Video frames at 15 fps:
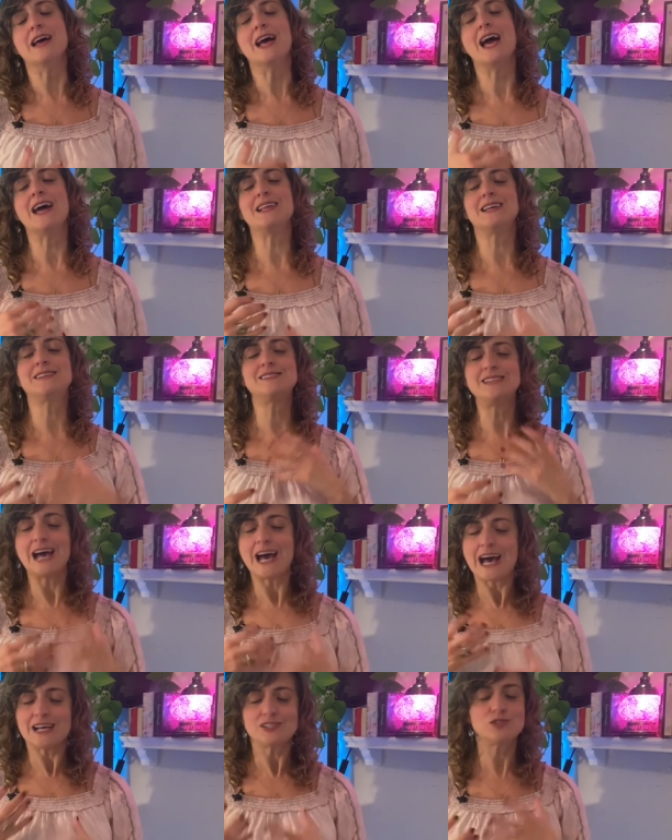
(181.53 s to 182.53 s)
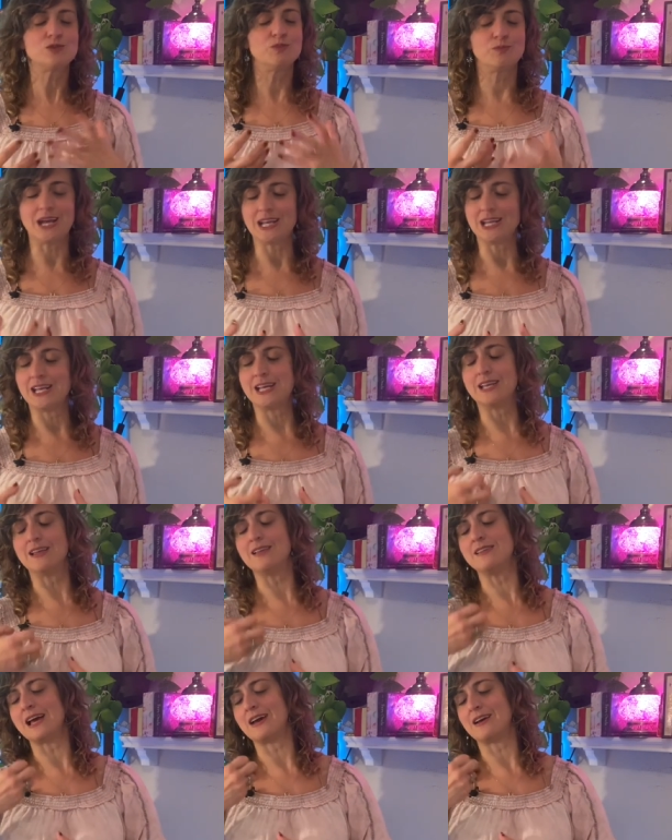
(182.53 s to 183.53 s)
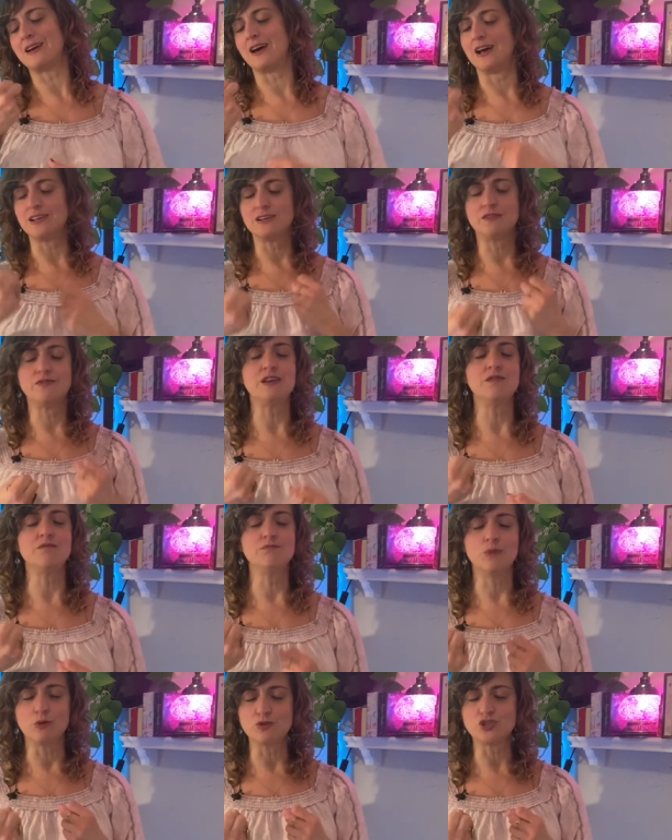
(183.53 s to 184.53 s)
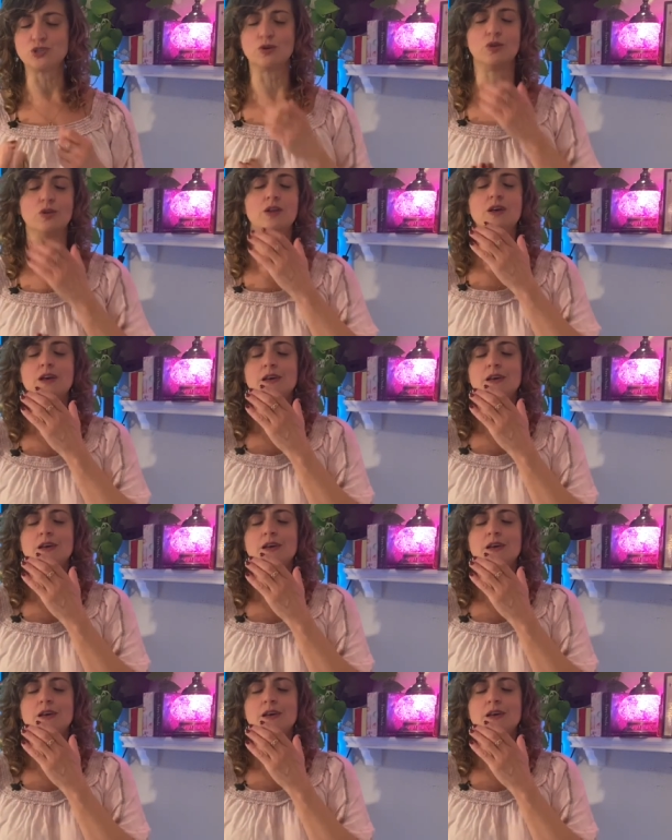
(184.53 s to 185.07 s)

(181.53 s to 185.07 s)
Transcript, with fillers: and exacerbating that kind of emotional